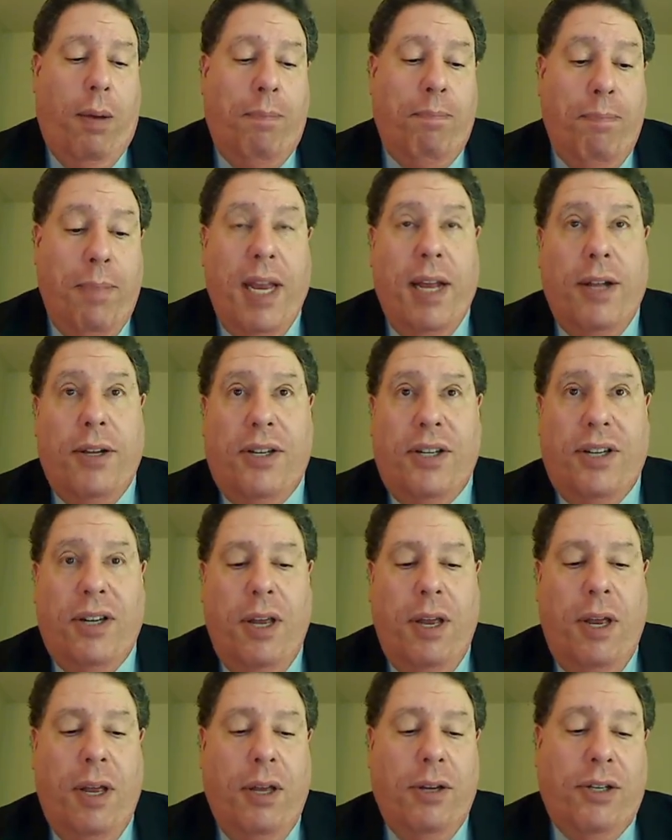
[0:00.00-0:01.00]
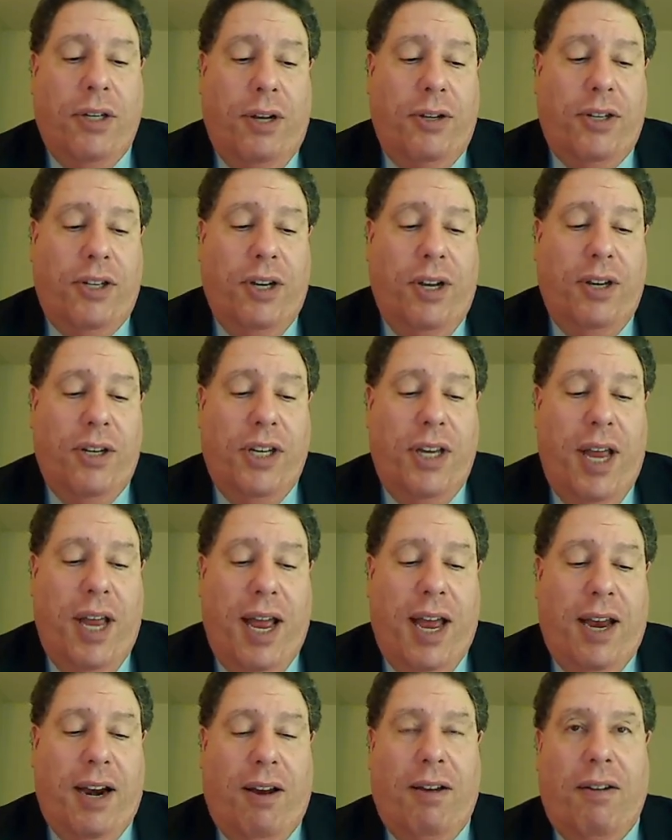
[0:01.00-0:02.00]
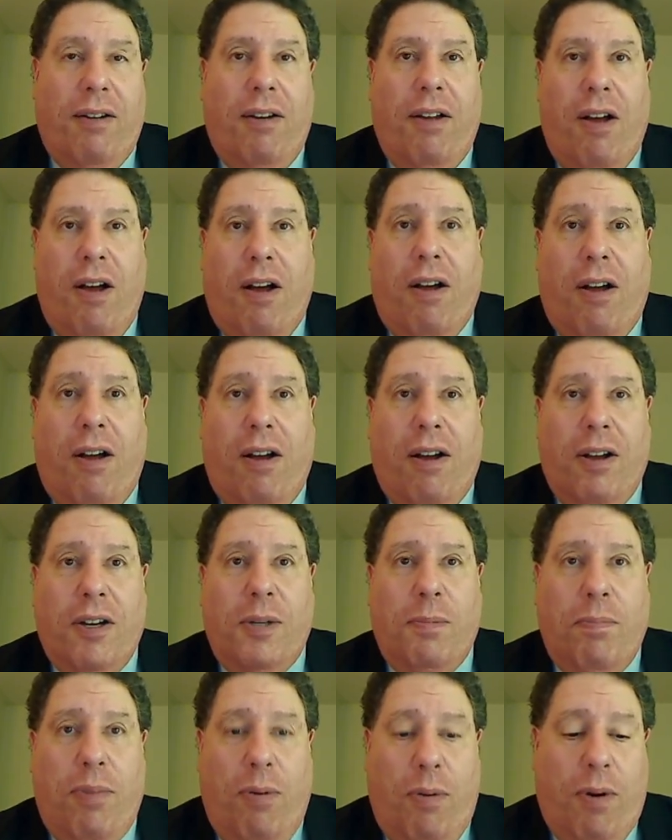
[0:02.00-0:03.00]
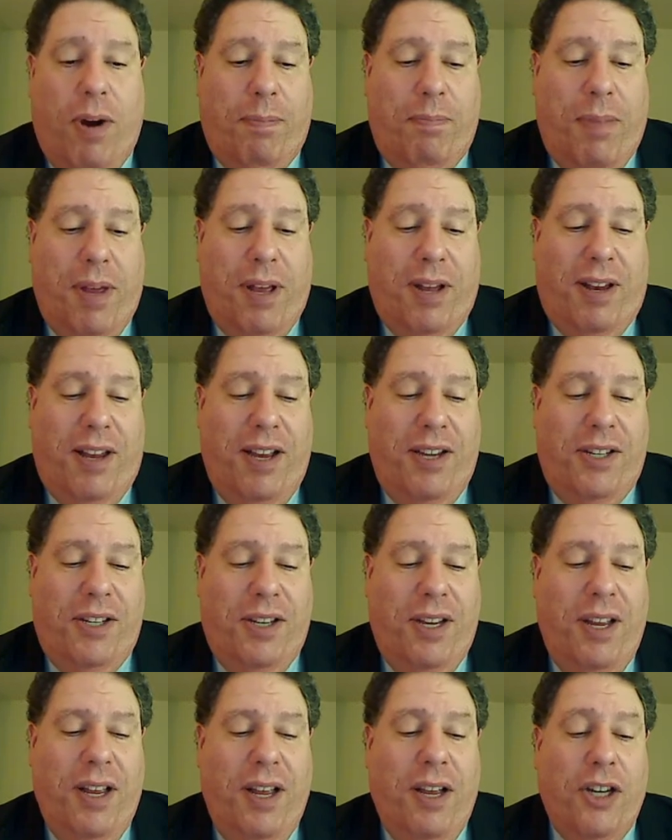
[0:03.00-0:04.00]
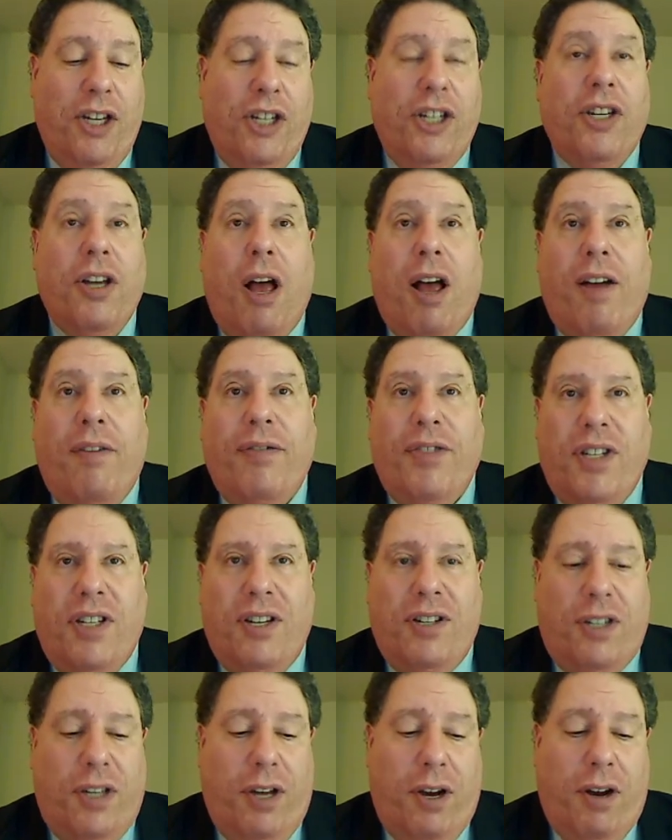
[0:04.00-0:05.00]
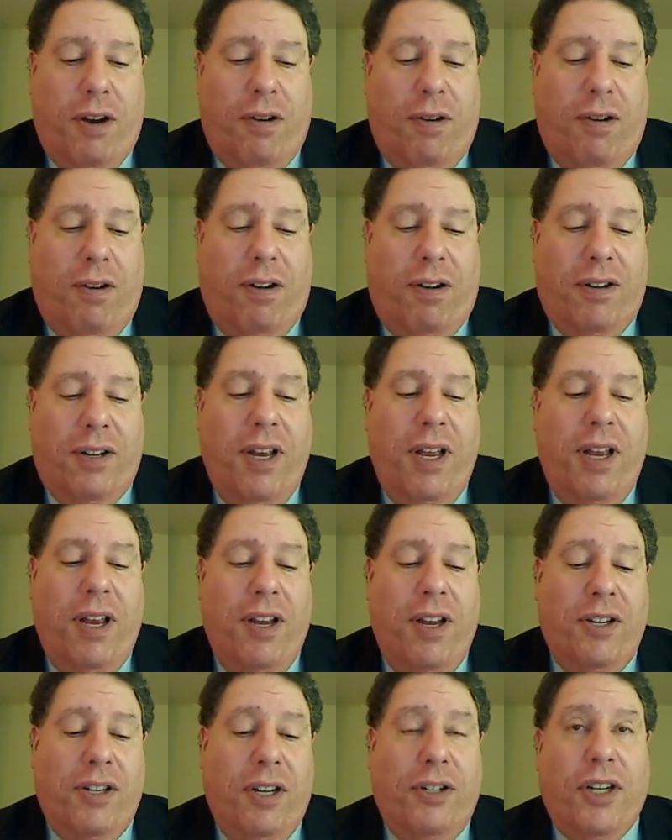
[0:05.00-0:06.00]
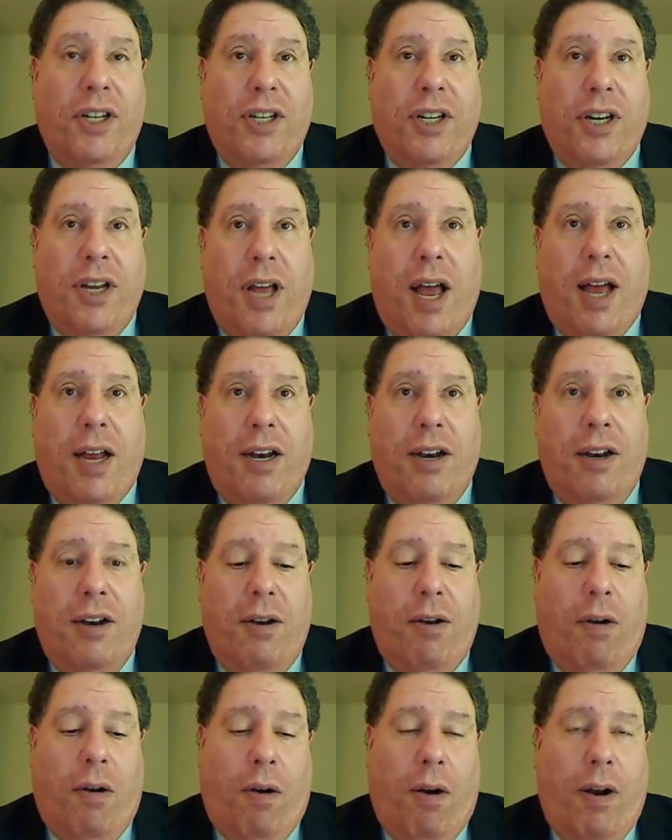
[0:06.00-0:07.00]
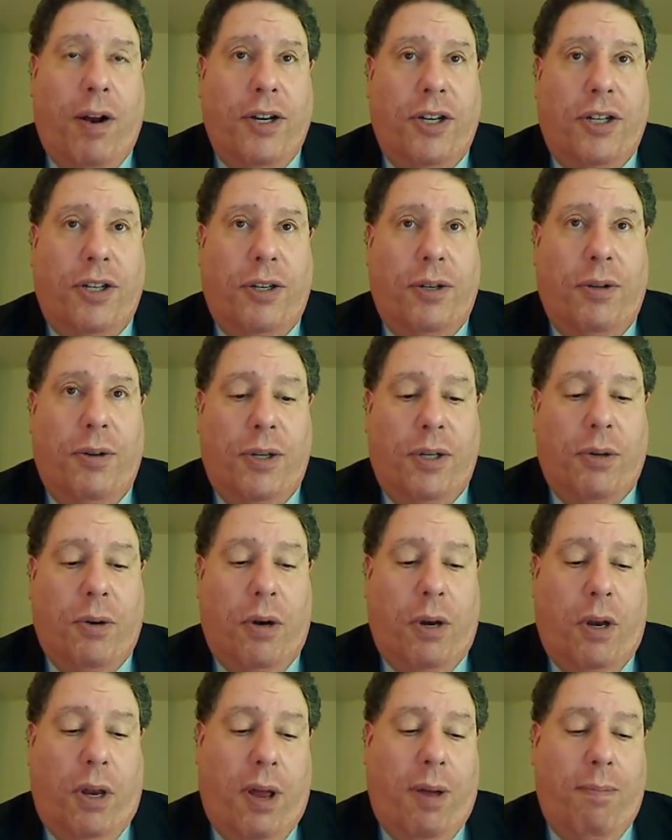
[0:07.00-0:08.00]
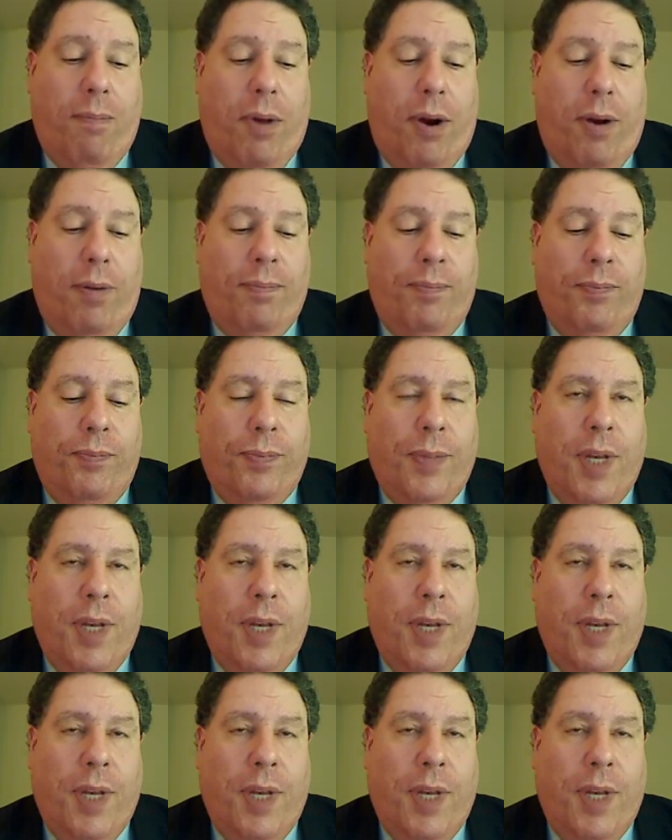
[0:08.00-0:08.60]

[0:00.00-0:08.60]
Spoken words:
meats such as cattle, hogs, pork bellies, softs as they're called, such as cotton, orange juice, or lumber,